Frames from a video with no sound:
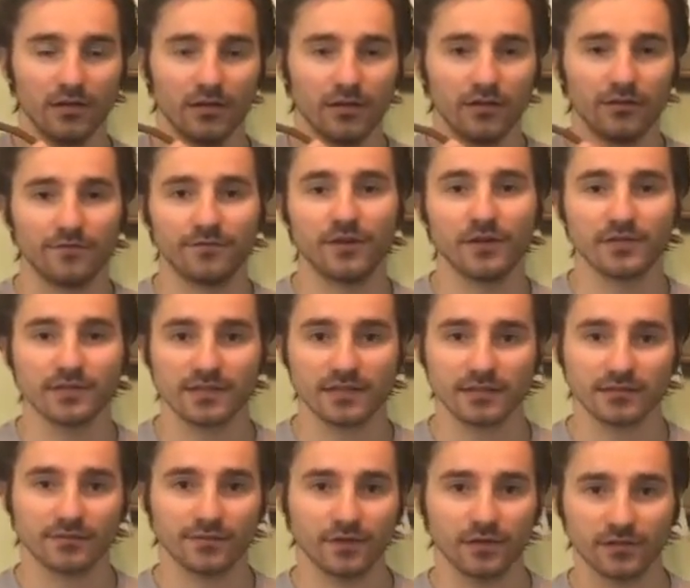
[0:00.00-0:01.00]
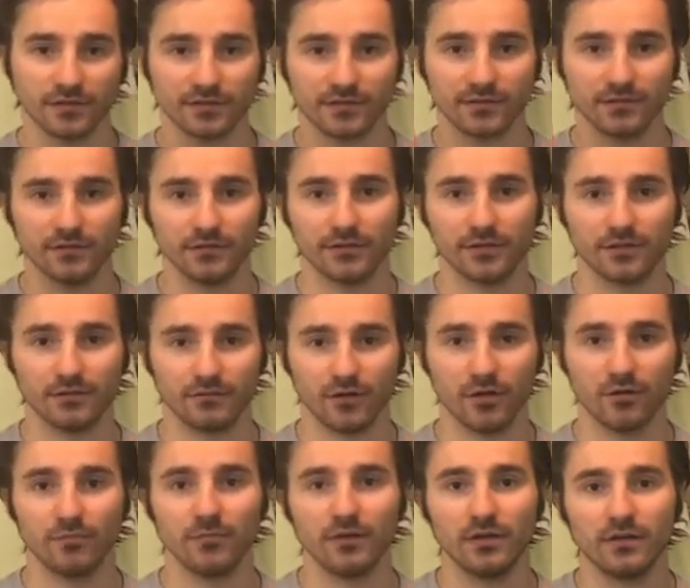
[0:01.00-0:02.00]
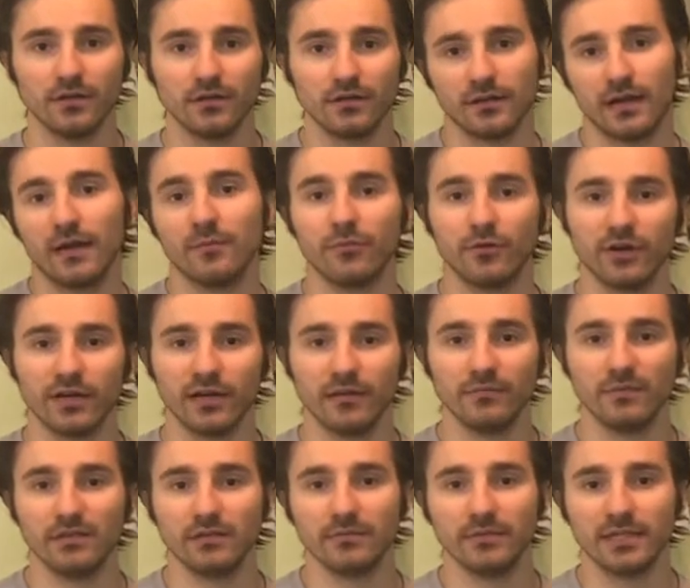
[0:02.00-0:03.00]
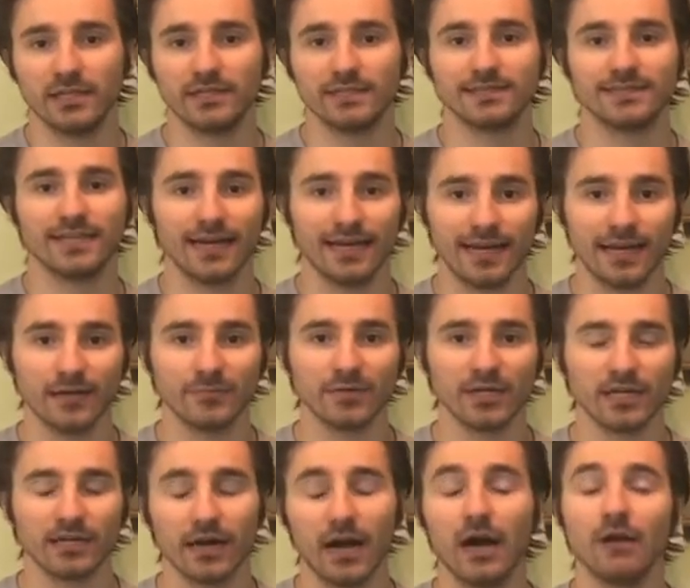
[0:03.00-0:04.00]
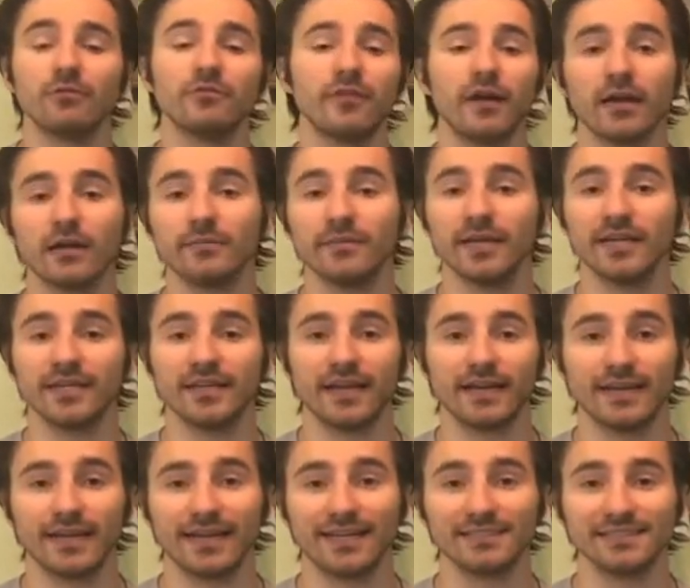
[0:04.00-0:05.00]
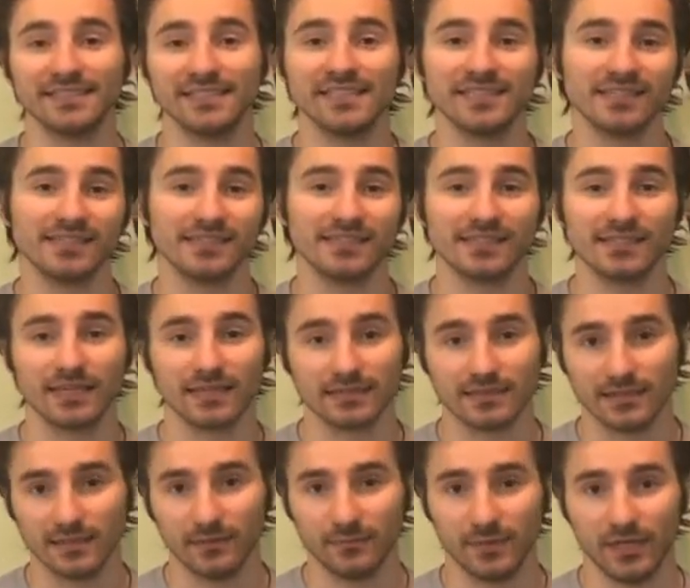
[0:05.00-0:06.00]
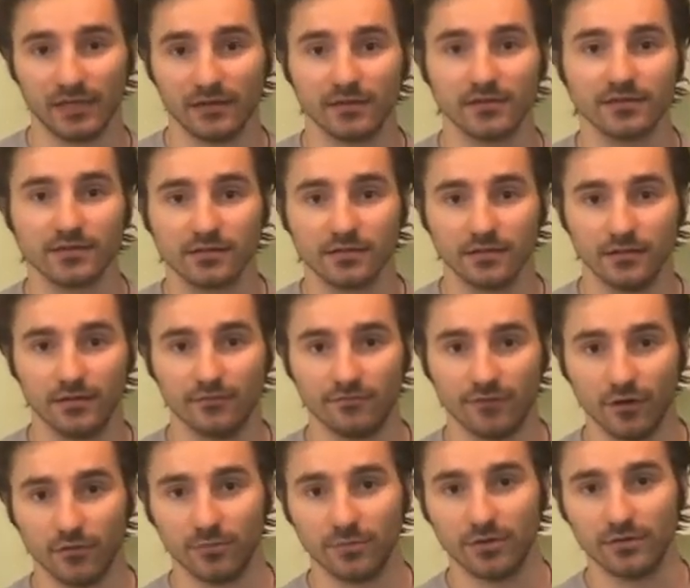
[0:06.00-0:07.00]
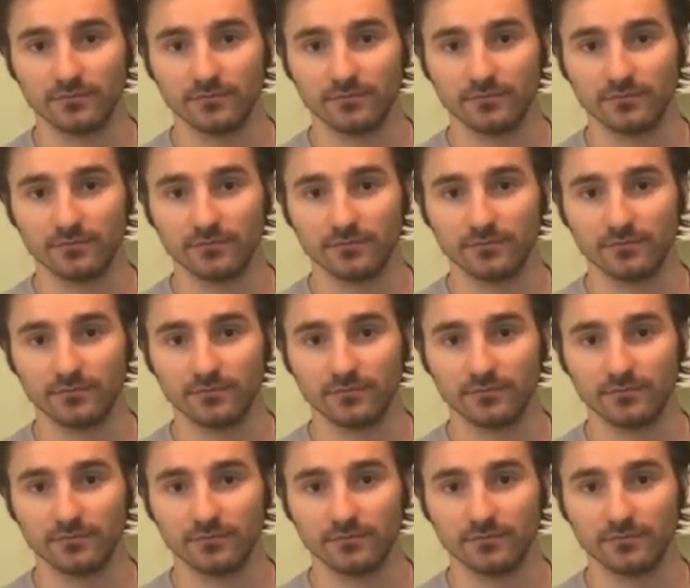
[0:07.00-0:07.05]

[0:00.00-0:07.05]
first things first, your rope, 9.8 millimeters dynamic. I would recommend getting at least 60 meters of rope.